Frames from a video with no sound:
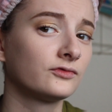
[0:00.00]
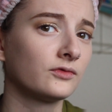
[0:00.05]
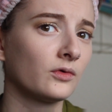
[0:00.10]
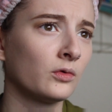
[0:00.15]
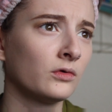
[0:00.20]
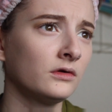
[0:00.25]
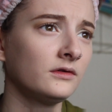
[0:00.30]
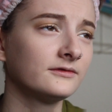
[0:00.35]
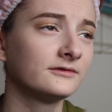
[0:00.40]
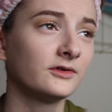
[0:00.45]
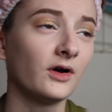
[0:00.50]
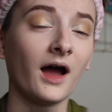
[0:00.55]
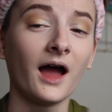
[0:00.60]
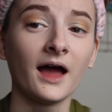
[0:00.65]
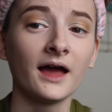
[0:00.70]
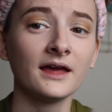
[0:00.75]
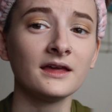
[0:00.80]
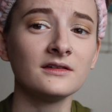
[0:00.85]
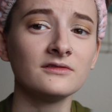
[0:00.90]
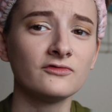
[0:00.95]
4
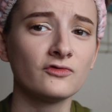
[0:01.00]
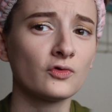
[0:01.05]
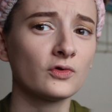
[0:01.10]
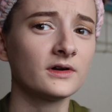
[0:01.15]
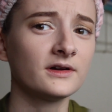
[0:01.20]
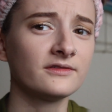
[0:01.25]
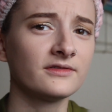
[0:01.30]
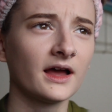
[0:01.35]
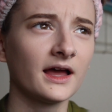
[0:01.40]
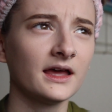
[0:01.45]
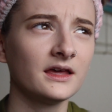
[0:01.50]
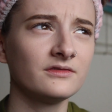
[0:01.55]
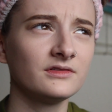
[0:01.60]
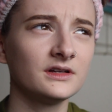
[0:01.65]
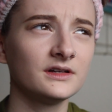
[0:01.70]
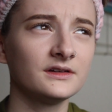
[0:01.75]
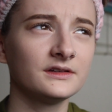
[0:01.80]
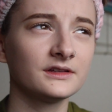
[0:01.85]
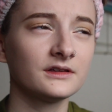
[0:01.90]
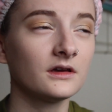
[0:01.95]
or 5
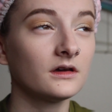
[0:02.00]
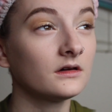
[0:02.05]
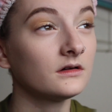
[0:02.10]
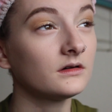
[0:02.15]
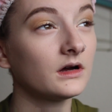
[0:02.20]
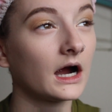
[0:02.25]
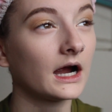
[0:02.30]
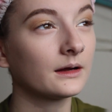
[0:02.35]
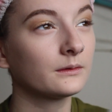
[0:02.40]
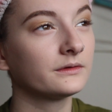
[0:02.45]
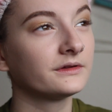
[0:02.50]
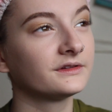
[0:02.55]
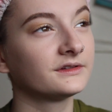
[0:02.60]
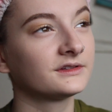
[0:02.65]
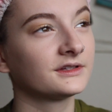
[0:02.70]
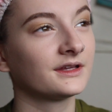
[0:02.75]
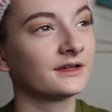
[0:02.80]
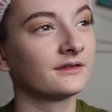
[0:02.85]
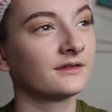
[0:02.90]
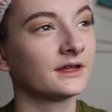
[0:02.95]
years ago. I
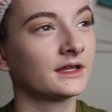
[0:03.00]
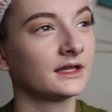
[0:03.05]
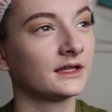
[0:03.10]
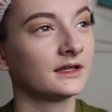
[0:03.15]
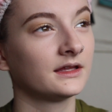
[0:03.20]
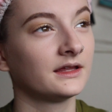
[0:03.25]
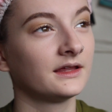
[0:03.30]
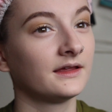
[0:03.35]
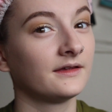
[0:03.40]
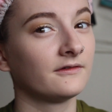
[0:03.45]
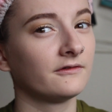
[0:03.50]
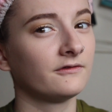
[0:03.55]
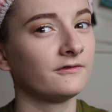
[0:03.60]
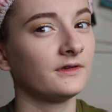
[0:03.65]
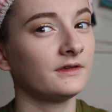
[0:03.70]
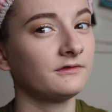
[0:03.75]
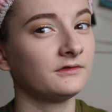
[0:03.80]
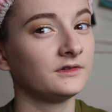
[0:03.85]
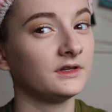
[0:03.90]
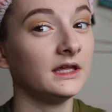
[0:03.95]
was
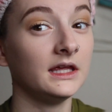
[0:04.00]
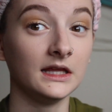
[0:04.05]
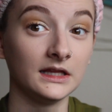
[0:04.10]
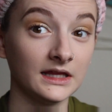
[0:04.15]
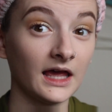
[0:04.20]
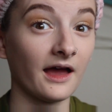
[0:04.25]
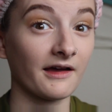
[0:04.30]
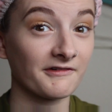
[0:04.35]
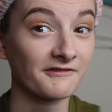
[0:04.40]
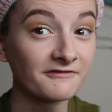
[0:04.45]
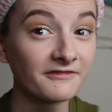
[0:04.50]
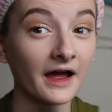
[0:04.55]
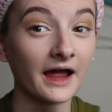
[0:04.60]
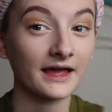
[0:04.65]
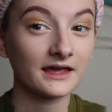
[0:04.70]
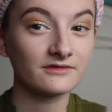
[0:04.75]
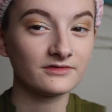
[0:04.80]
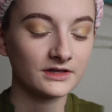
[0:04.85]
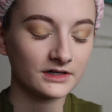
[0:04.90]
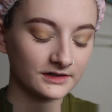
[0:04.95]
15, yeah,
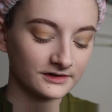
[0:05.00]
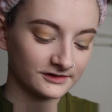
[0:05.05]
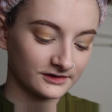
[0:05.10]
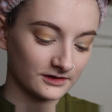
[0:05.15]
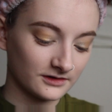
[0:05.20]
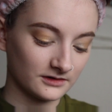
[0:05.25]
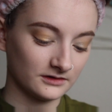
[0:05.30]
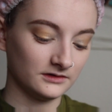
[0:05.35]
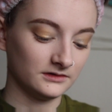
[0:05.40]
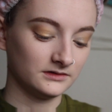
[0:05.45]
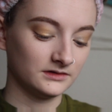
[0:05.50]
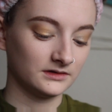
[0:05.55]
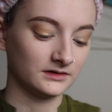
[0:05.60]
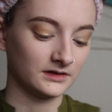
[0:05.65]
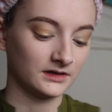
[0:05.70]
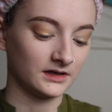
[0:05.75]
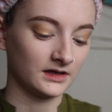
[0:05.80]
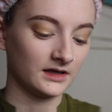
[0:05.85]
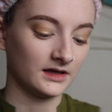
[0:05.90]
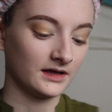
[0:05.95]
5 years ago.
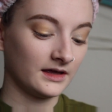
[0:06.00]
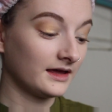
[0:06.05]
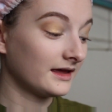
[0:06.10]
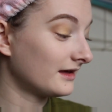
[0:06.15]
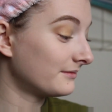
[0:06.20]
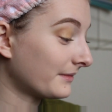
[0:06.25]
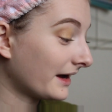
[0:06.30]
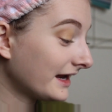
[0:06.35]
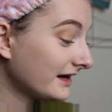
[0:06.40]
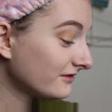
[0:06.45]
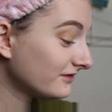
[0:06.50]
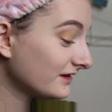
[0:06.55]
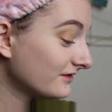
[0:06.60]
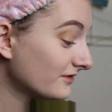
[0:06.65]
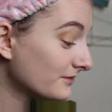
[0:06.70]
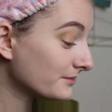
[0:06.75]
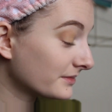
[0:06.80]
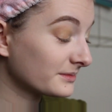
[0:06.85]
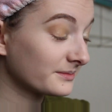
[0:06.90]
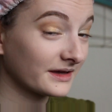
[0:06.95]
Might have
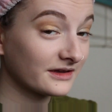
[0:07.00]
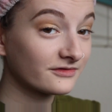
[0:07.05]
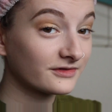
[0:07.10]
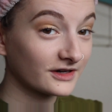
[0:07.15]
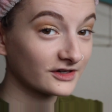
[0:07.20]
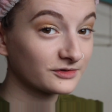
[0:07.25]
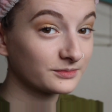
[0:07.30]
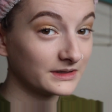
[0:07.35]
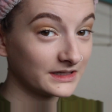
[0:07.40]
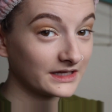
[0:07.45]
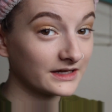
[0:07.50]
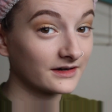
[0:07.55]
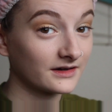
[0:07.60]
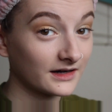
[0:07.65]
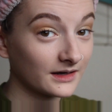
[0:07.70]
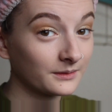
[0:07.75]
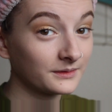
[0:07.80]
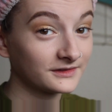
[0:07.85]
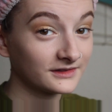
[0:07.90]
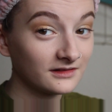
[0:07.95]
even been my freshman
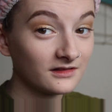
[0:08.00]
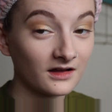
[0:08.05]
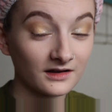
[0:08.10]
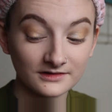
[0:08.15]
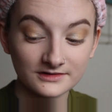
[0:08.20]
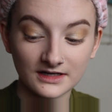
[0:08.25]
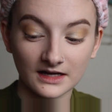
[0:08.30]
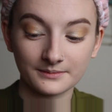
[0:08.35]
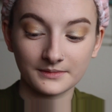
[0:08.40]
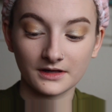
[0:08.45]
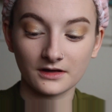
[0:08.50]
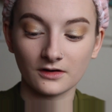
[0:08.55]
year. It was a long time